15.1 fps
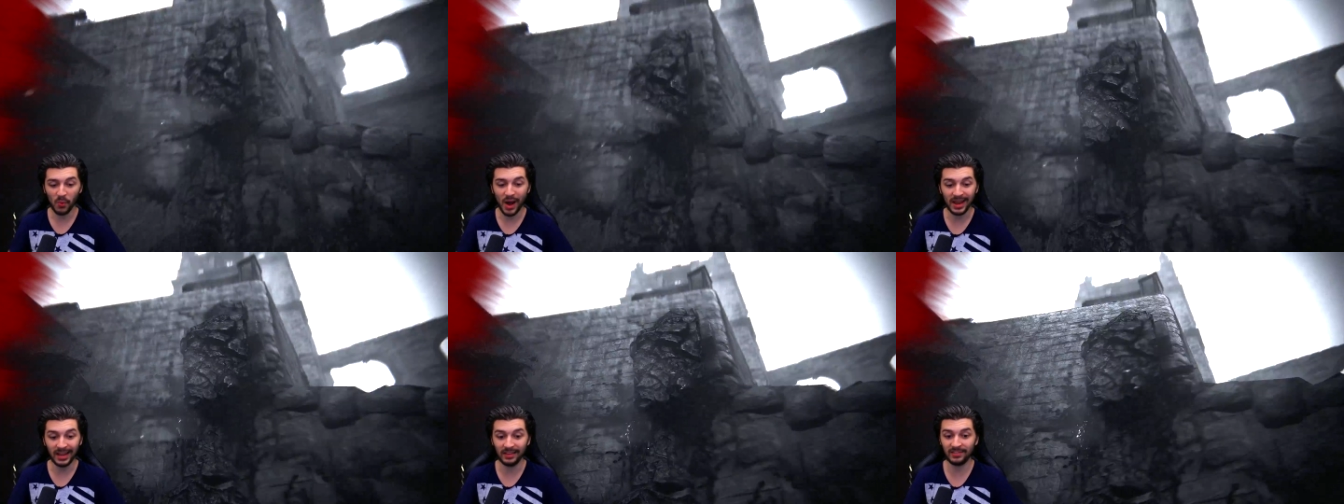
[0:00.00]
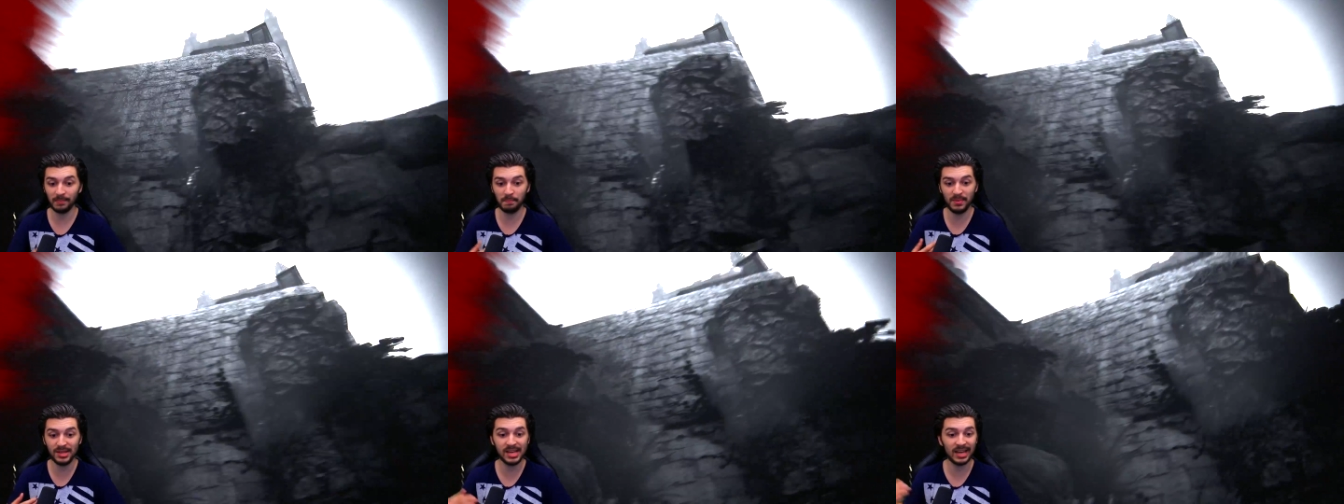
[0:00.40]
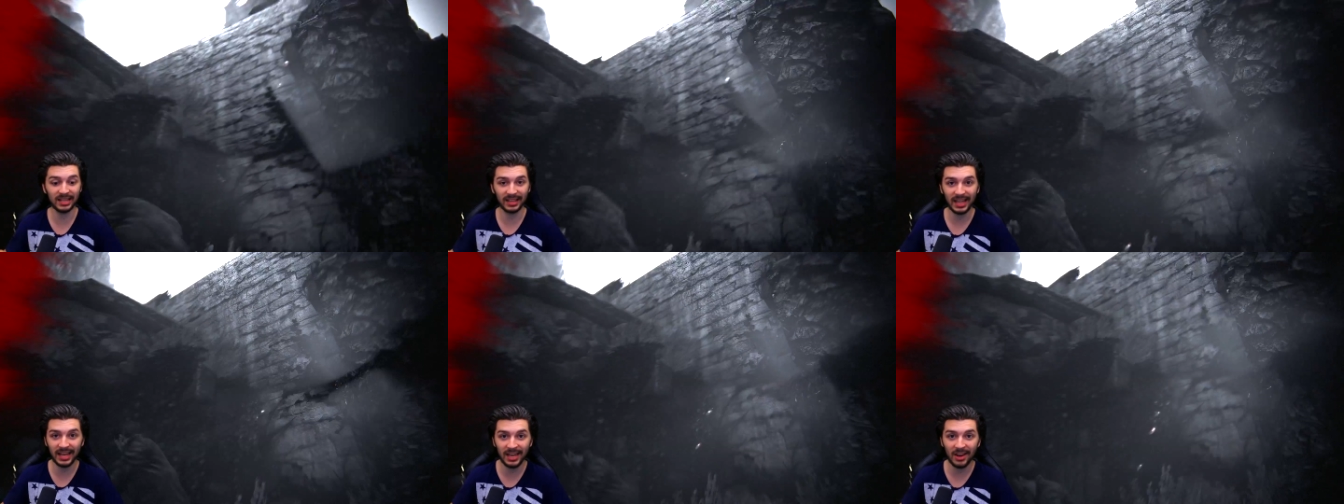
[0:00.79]
when it's being
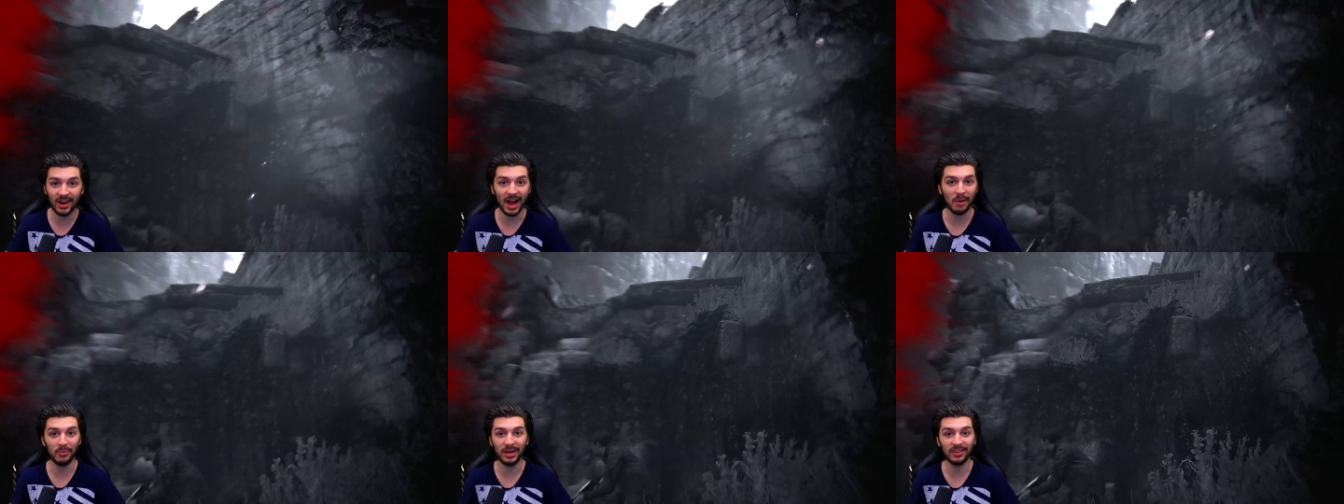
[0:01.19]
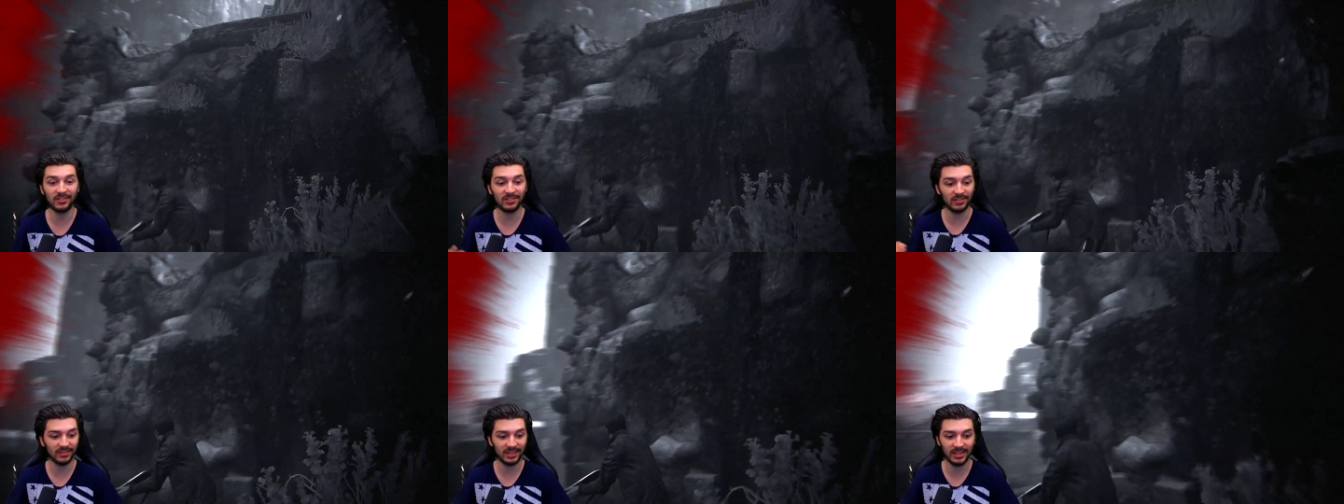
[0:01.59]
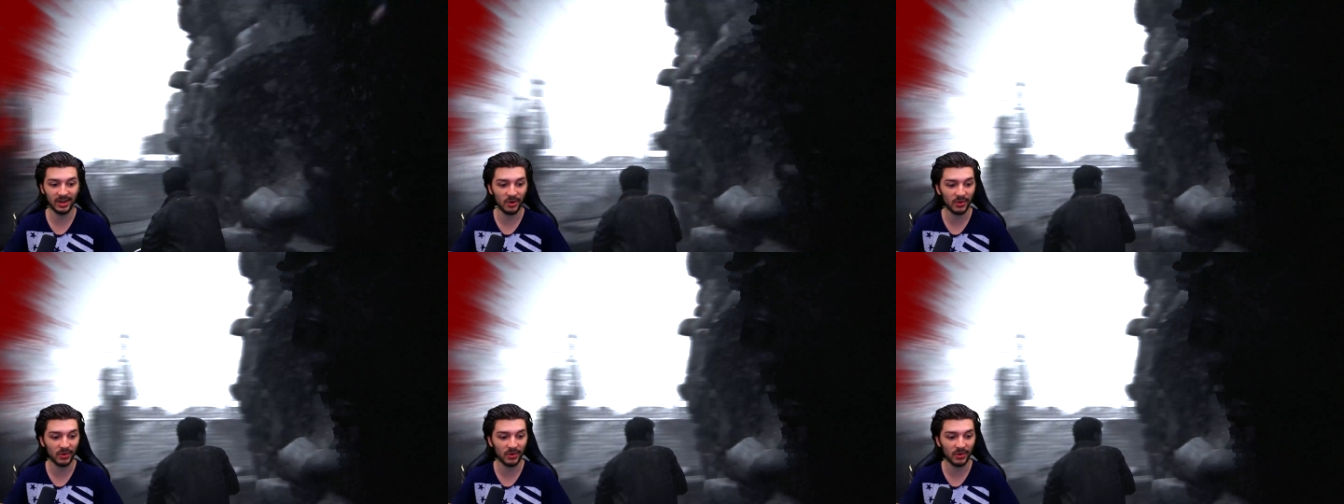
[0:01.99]
linear and when it's, you